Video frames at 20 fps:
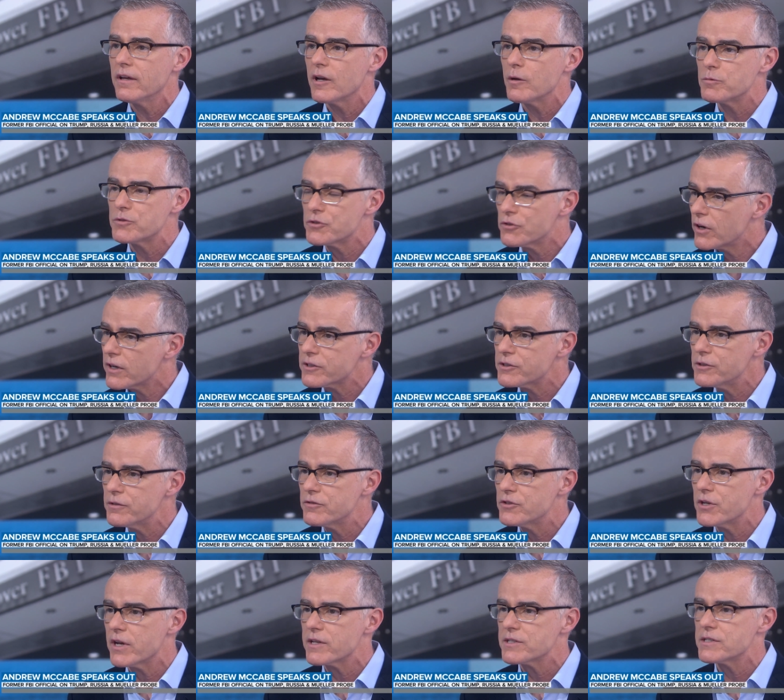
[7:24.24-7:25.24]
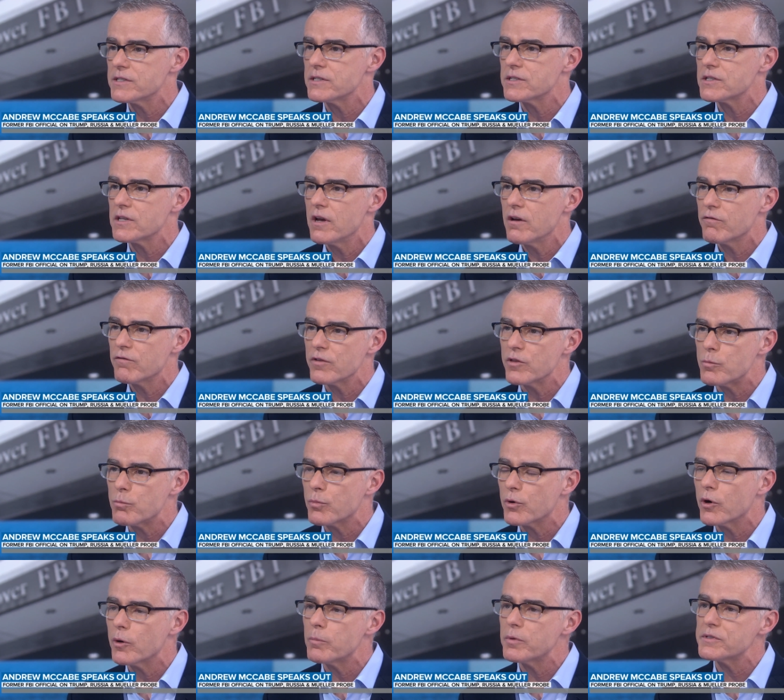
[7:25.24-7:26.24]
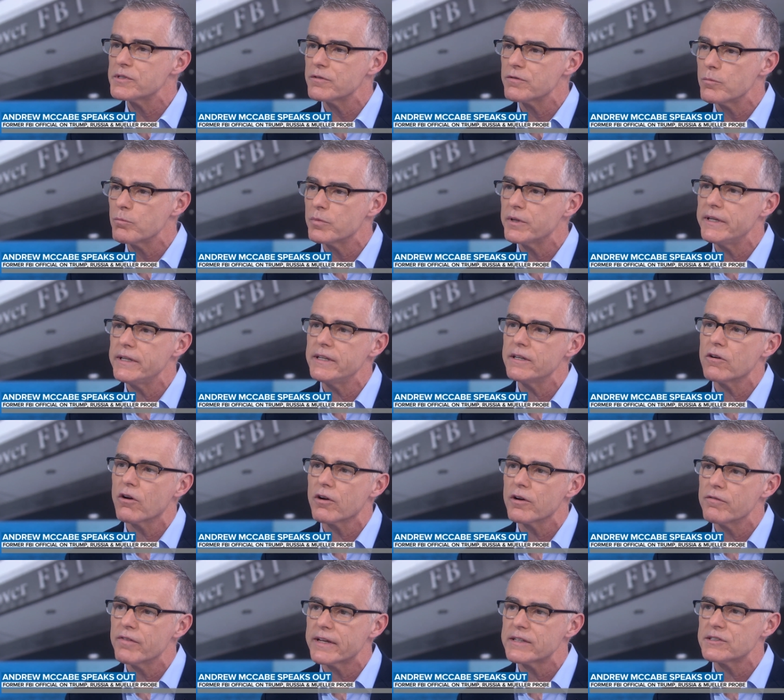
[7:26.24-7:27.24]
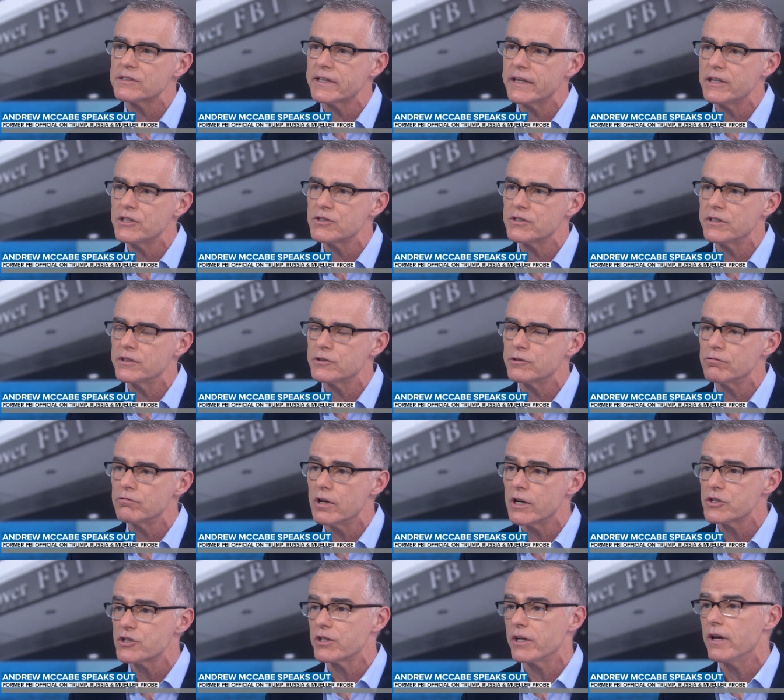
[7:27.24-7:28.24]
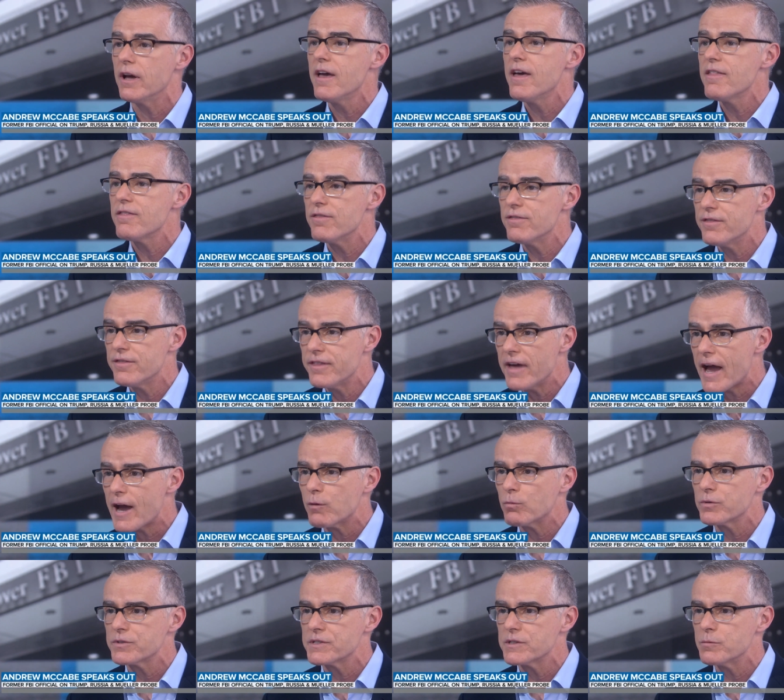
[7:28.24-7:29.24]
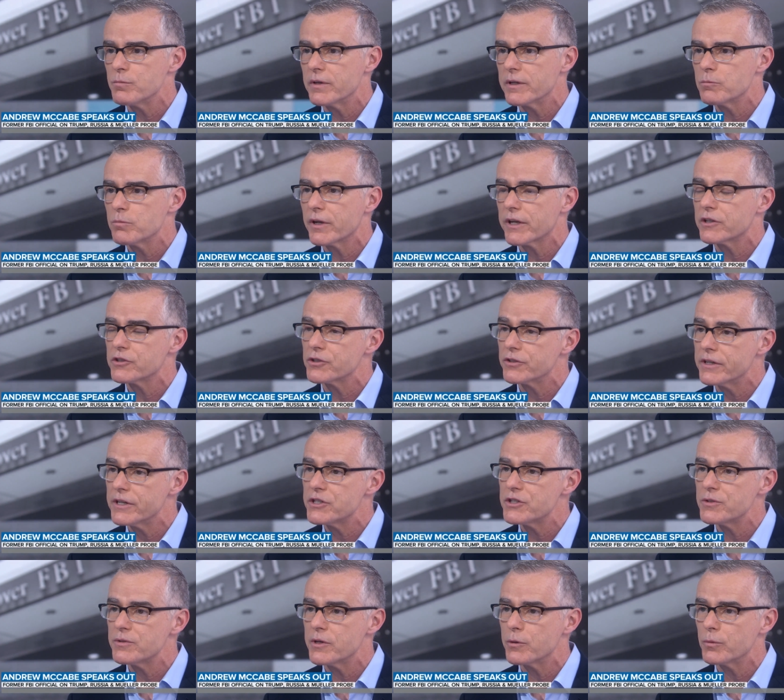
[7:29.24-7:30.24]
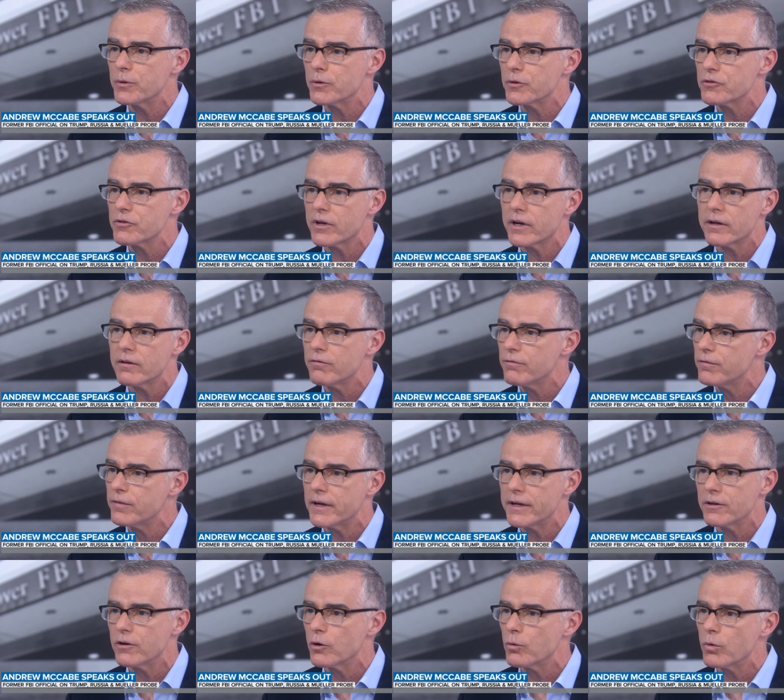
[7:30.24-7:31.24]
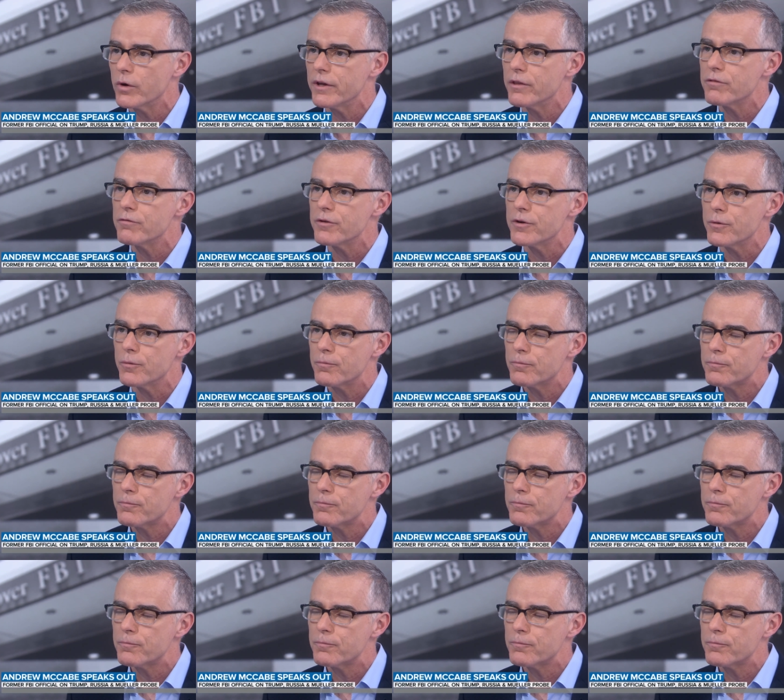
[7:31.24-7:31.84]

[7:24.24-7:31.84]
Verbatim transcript: obstruction of justice for the purpose of impeding our investigation into Russia. That was the big picture issue that we were trying to find our way through. I